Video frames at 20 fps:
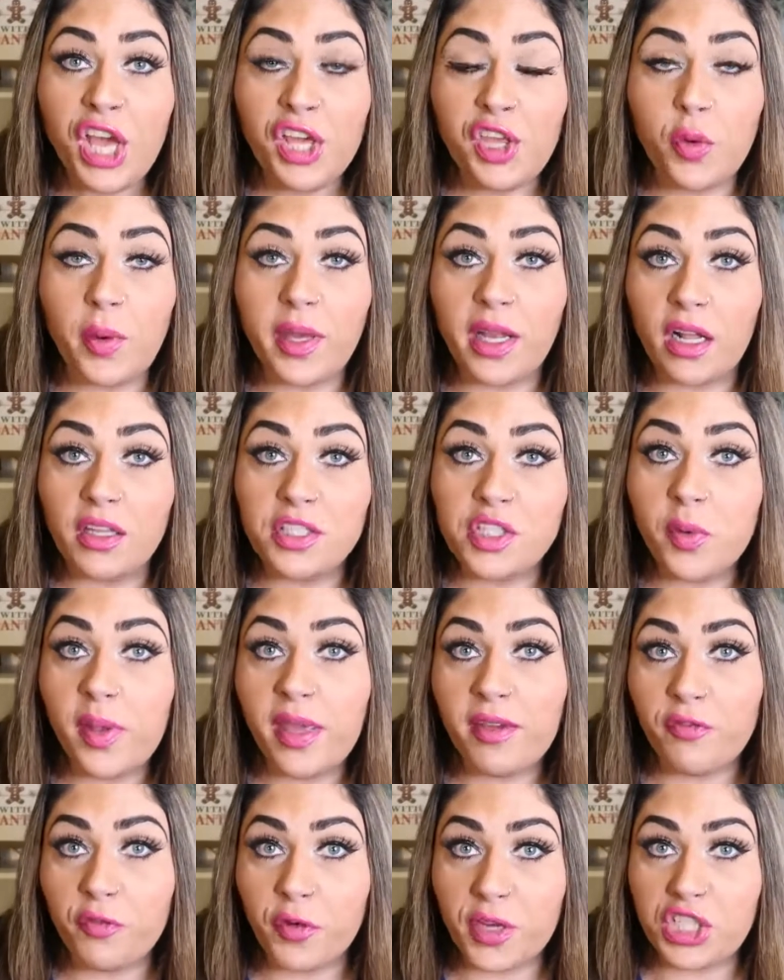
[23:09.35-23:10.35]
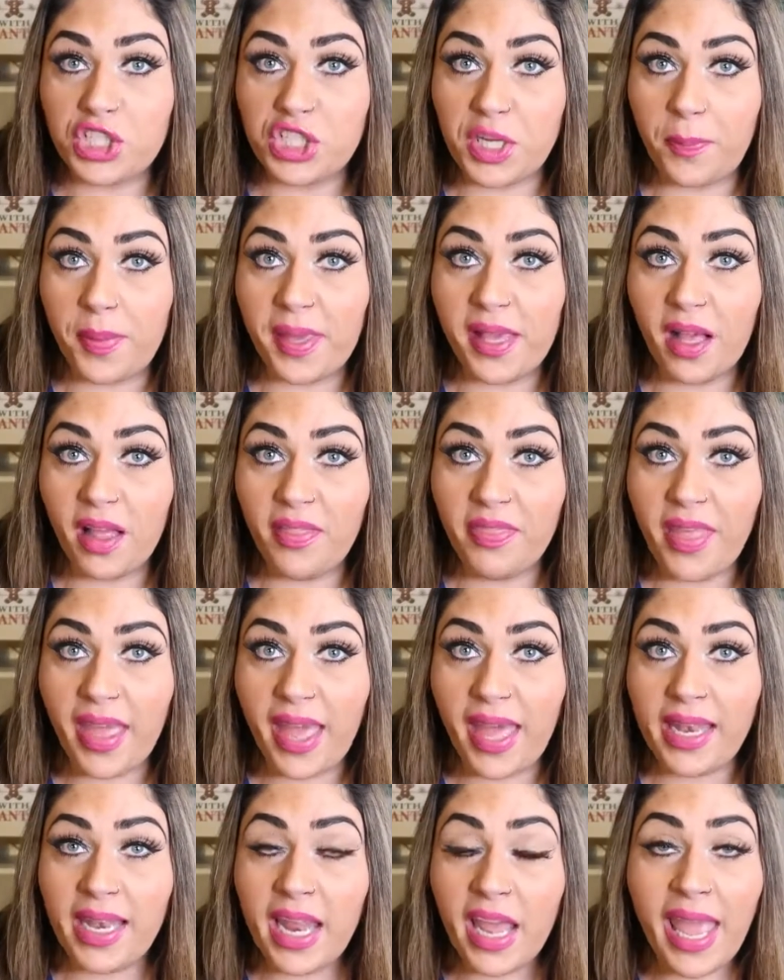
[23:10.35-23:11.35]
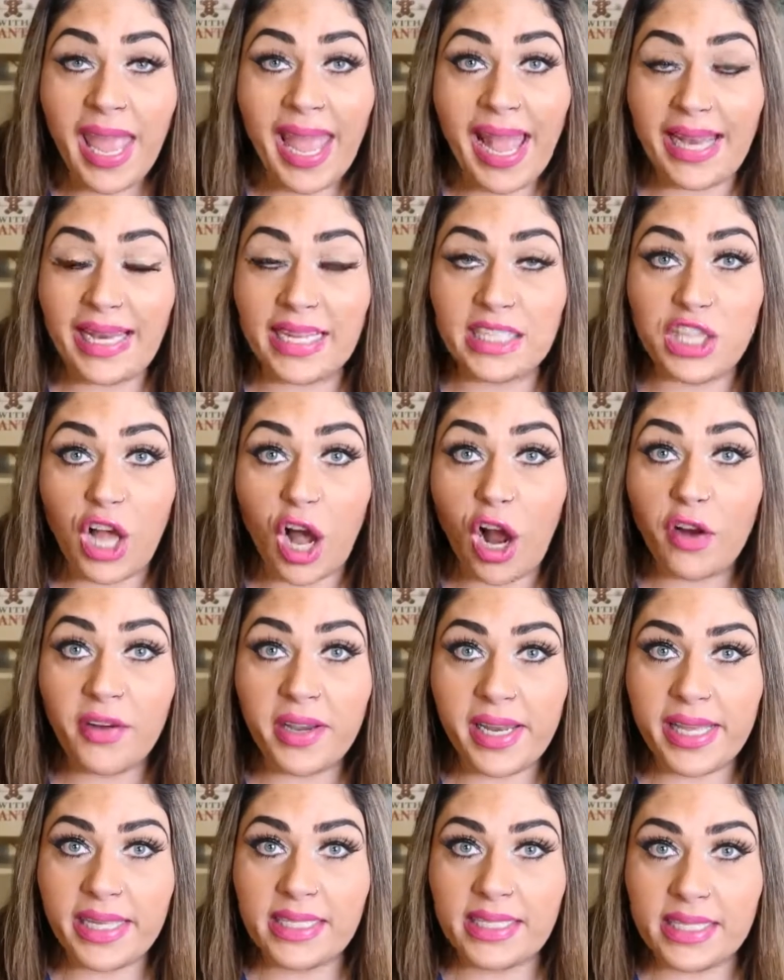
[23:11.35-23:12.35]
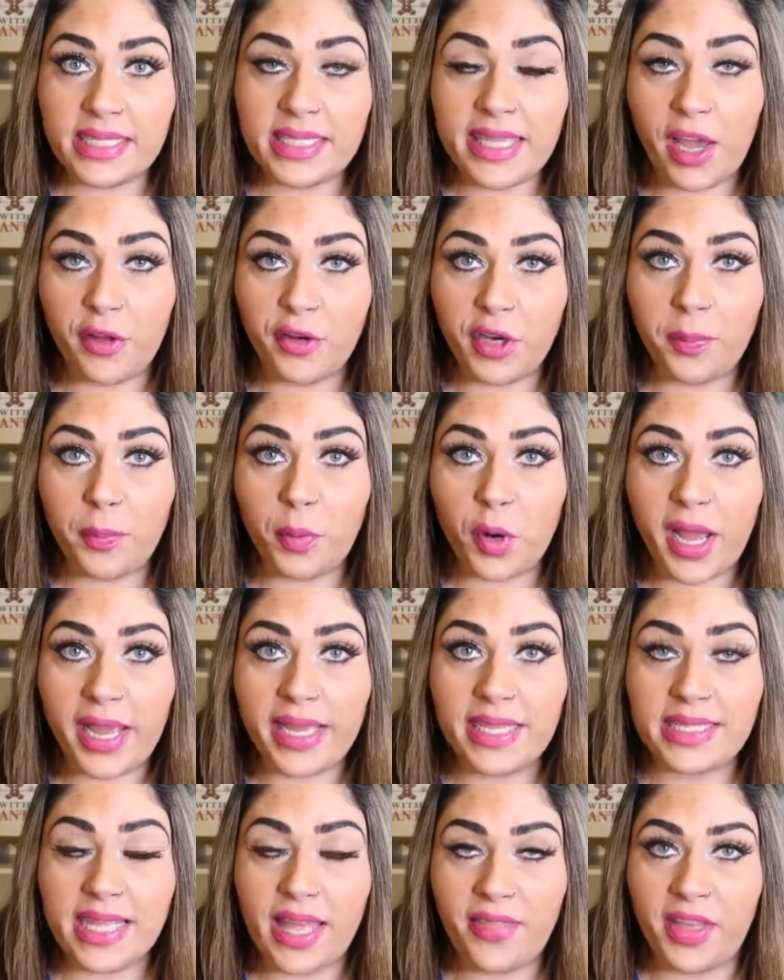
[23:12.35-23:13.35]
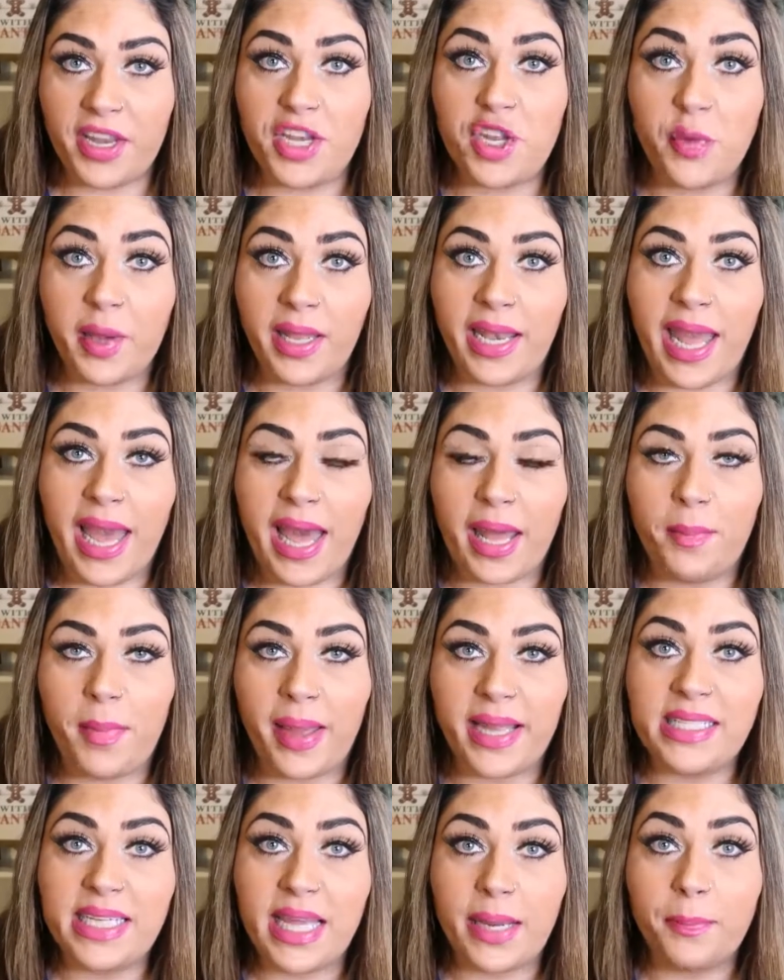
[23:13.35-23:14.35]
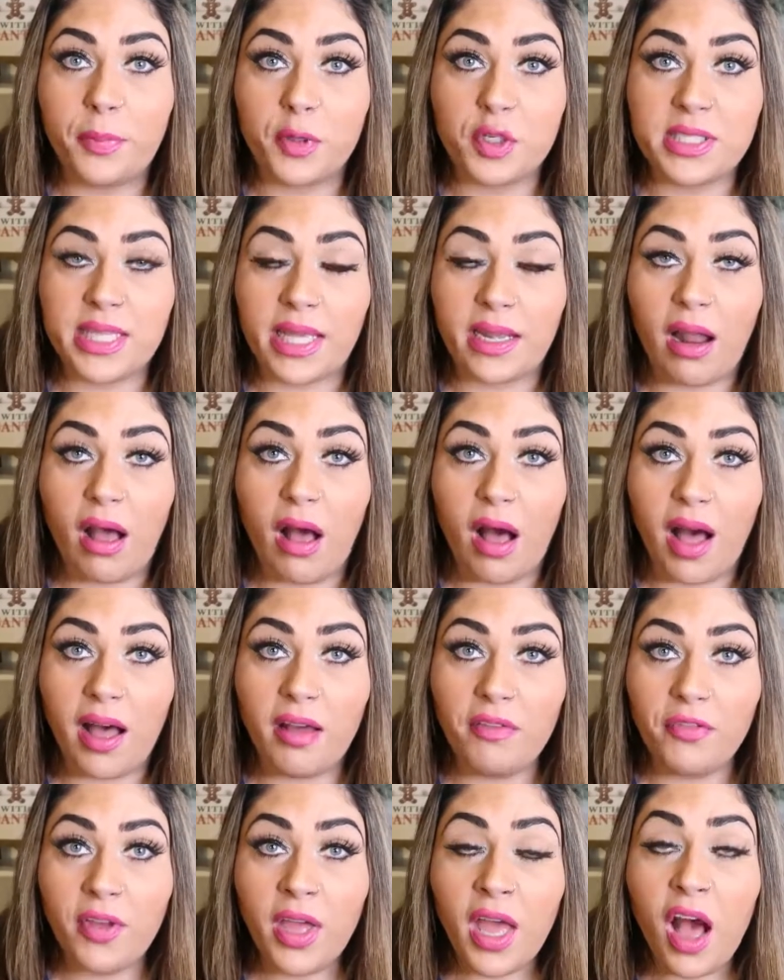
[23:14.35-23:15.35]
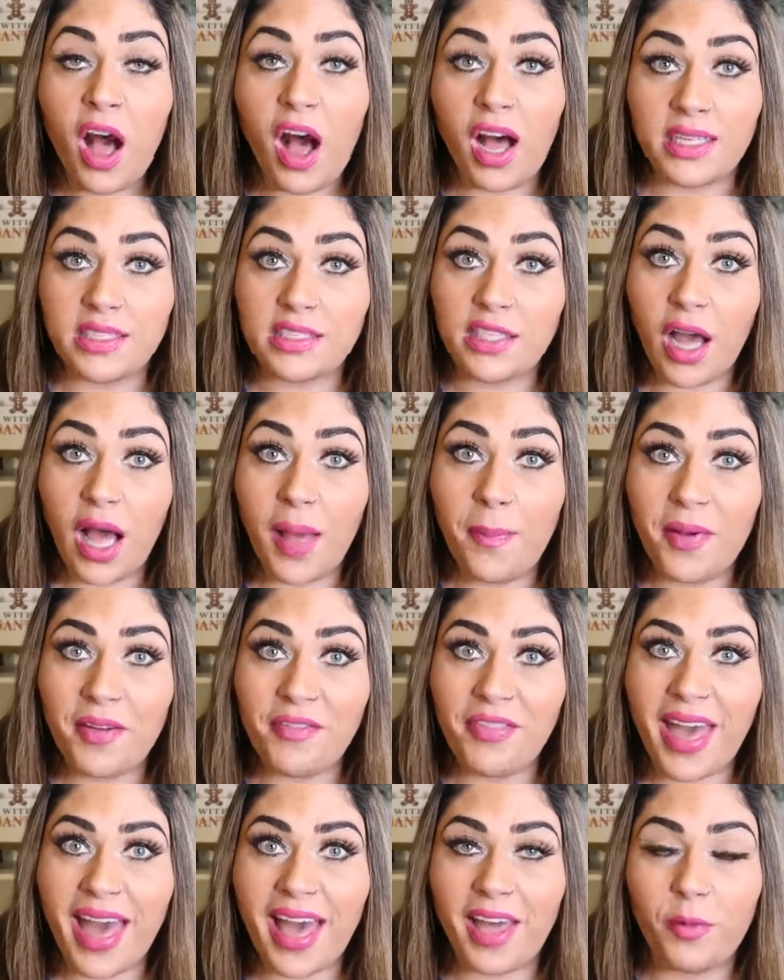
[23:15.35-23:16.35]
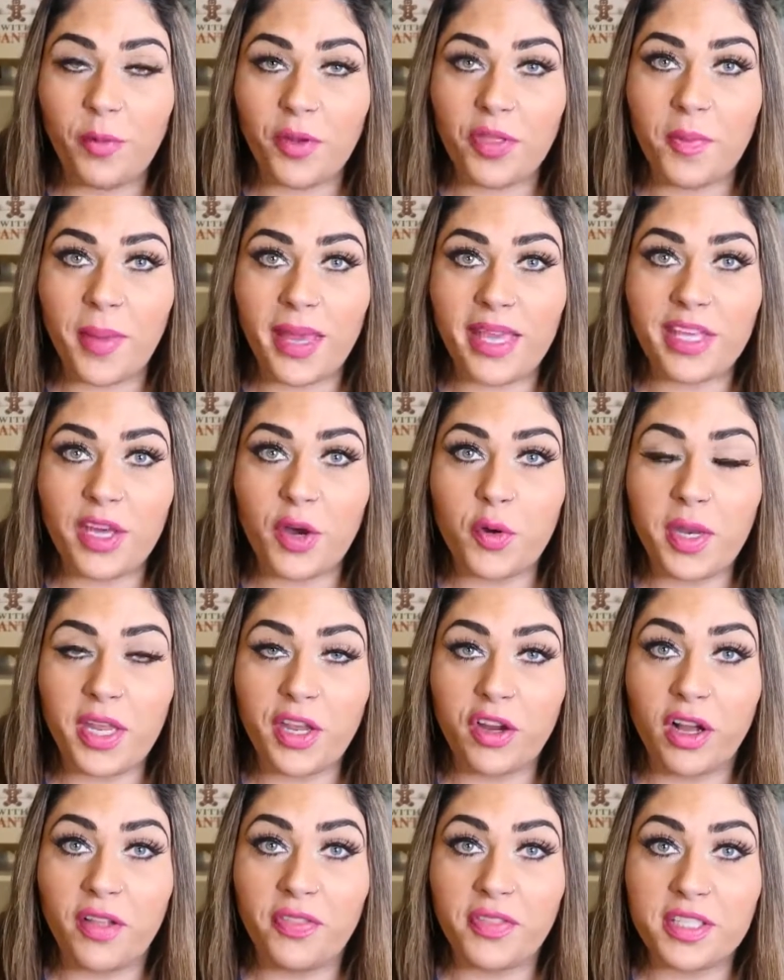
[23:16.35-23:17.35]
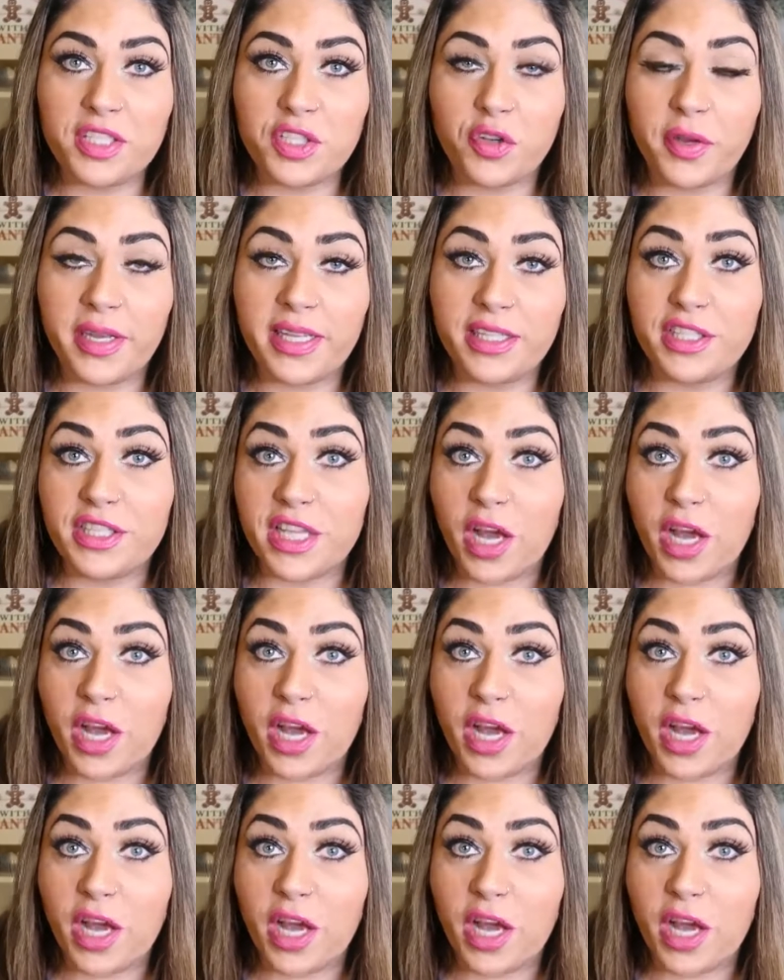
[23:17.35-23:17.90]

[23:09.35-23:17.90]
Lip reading: you can also get free shipping on that, and it's already a discounted price, and then you can add my 10% off on top of that with my code here on the screen.